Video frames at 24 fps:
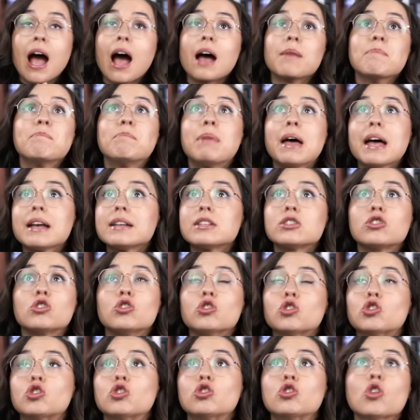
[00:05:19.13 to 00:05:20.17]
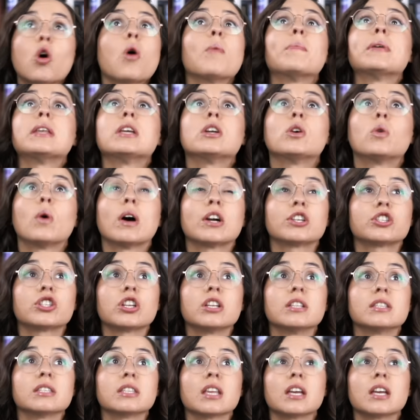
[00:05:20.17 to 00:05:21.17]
begs so many questions.